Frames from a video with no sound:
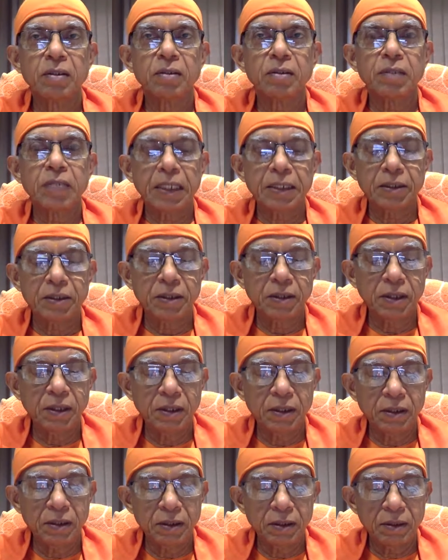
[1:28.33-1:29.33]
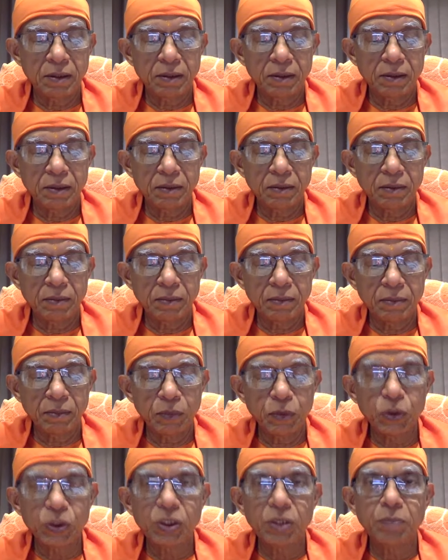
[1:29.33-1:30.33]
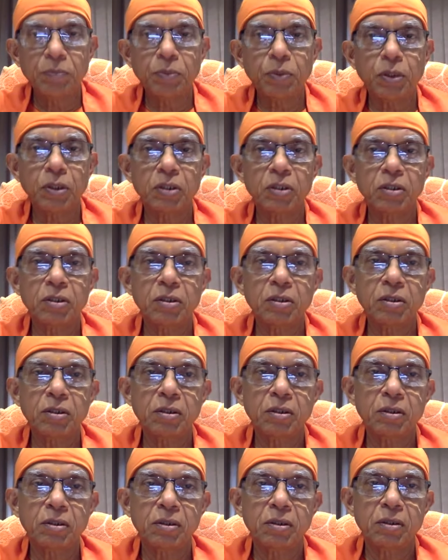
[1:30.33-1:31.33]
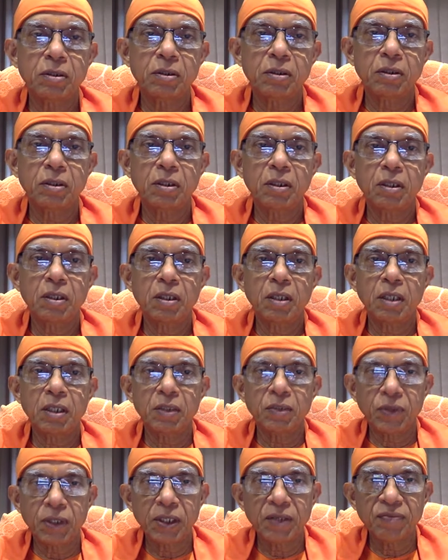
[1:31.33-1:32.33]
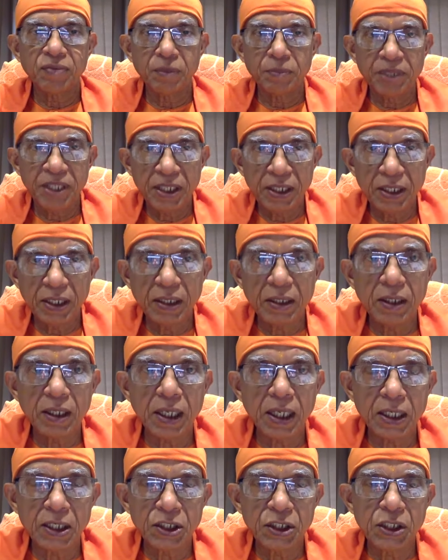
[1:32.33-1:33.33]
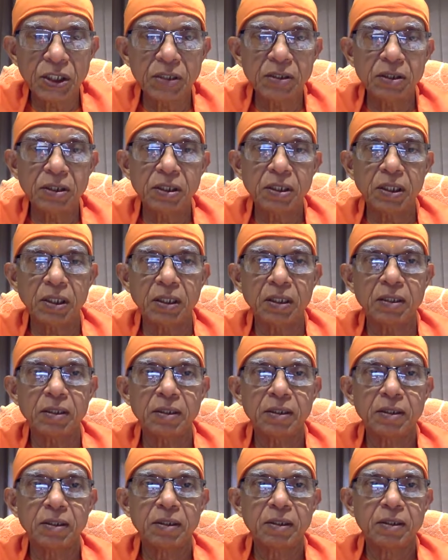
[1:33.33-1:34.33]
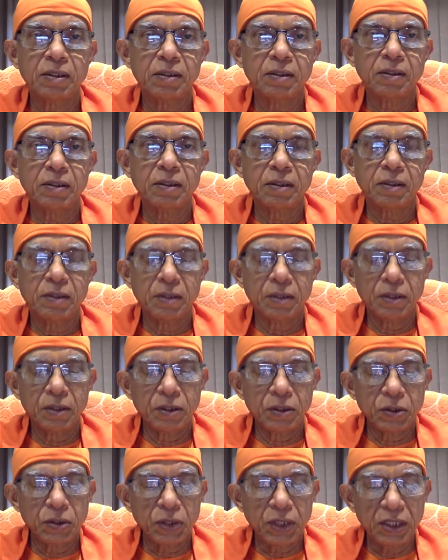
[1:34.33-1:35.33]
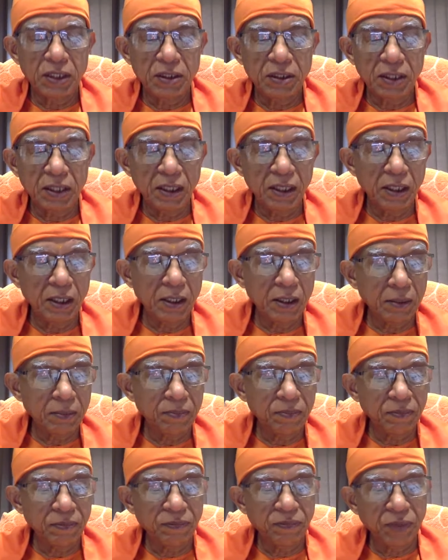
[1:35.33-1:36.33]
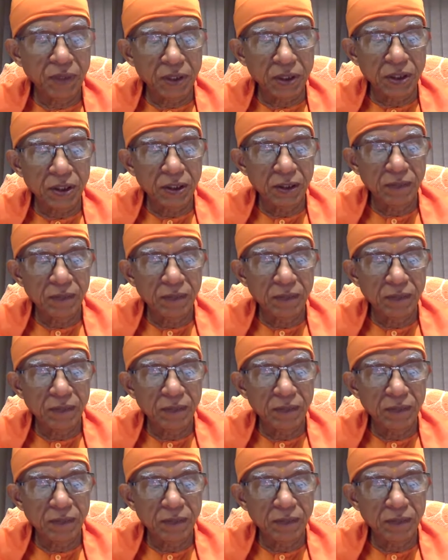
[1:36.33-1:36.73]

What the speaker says: that's the most important and one of immediate urgency. So he's taking it up first.